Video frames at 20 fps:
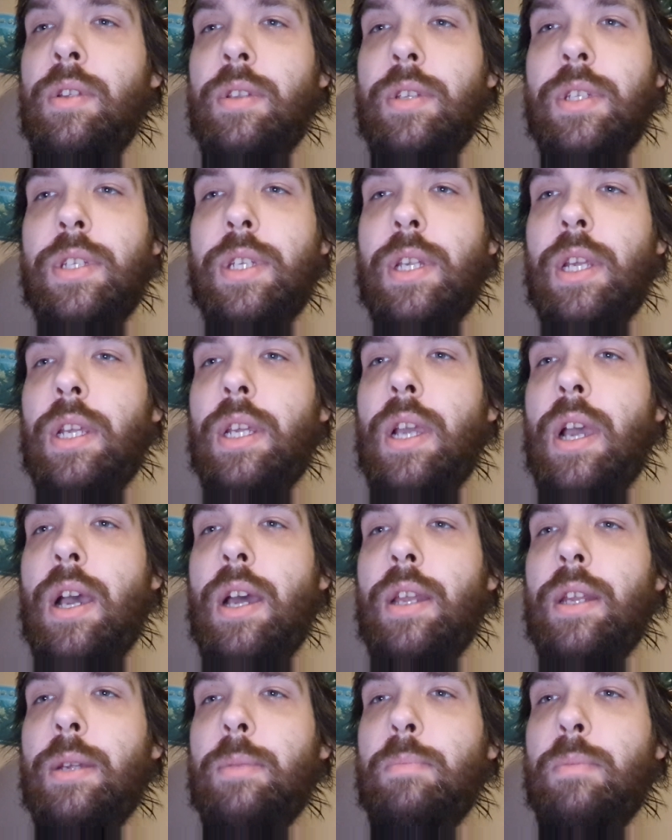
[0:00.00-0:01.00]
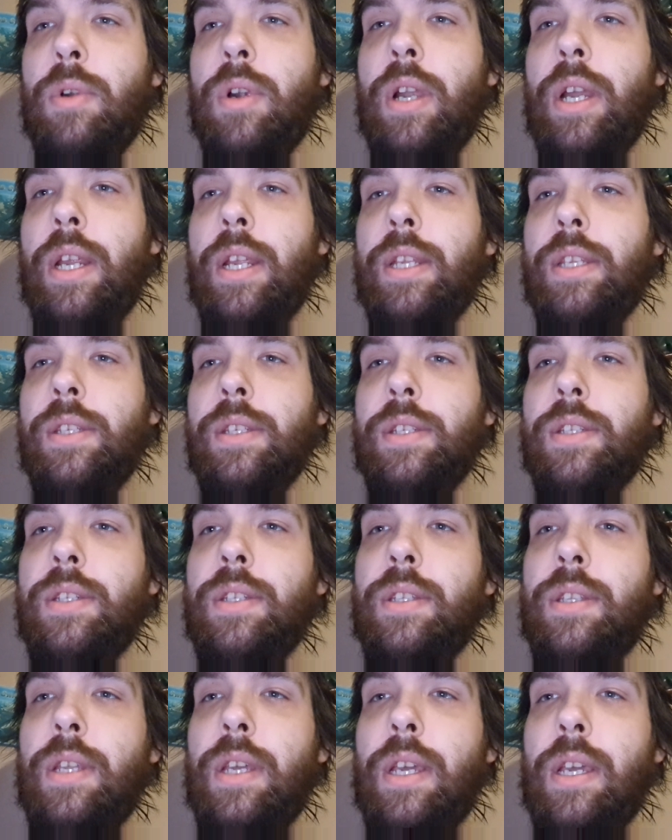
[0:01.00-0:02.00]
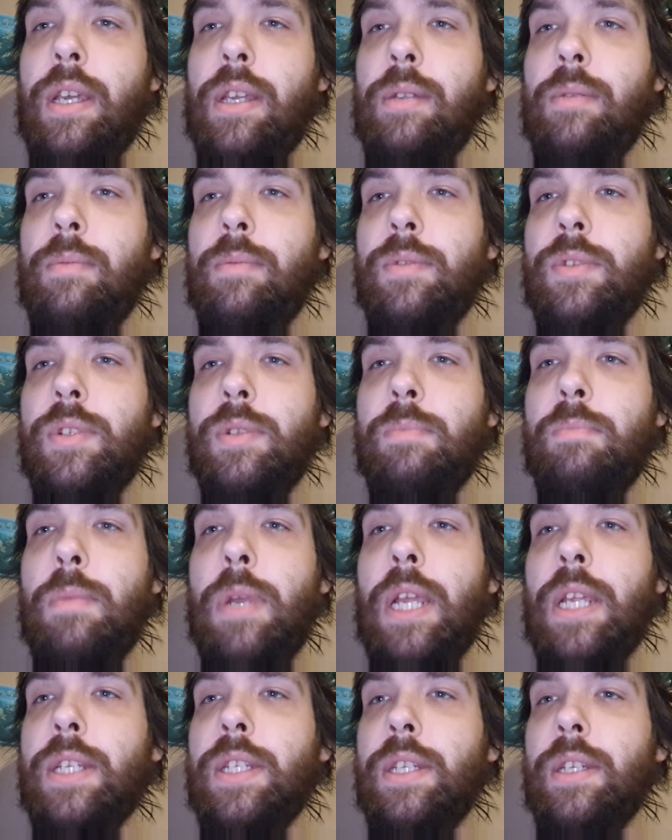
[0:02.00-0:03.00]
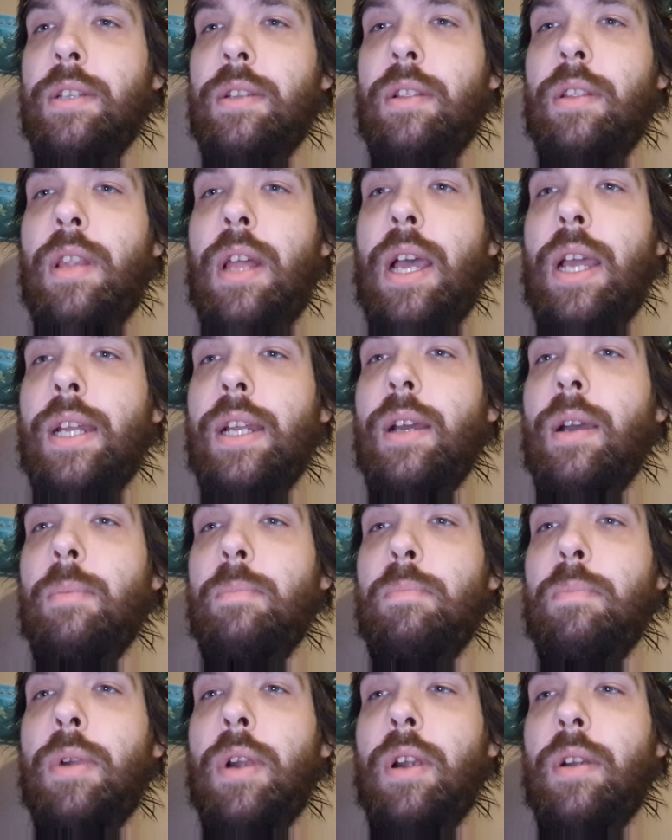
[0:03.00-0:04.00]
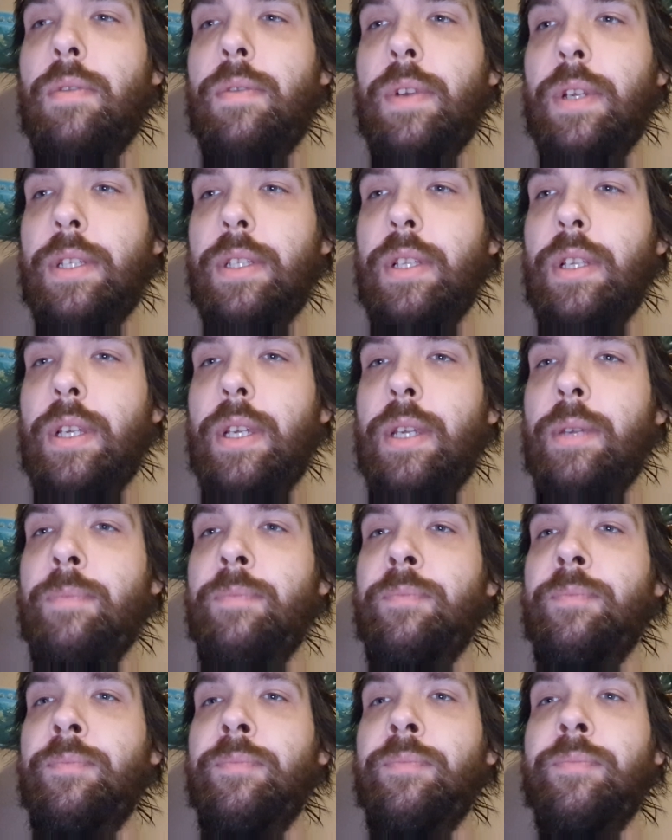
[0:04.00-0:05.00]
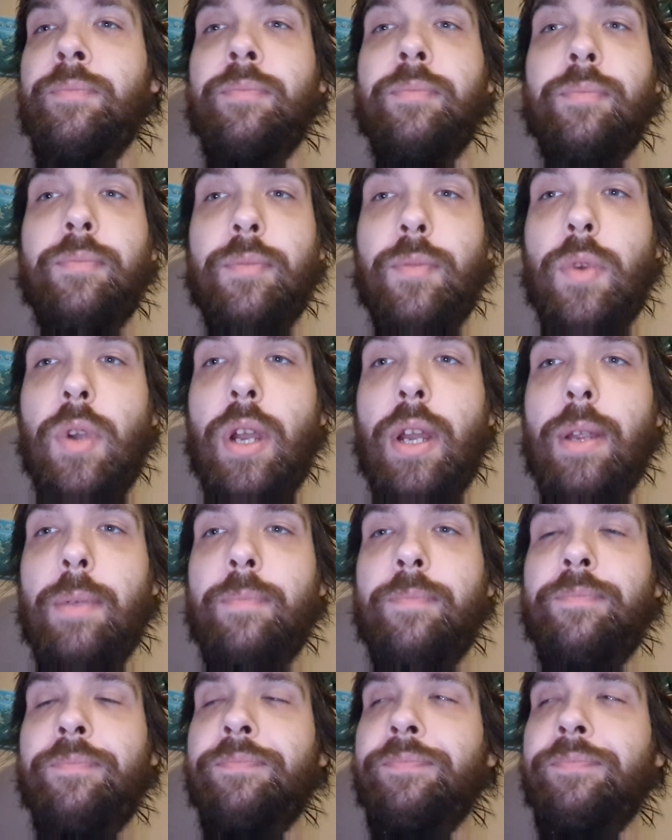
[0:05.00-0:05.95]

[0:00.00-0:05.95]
psychotic brains that just makes it line up perfectly, right?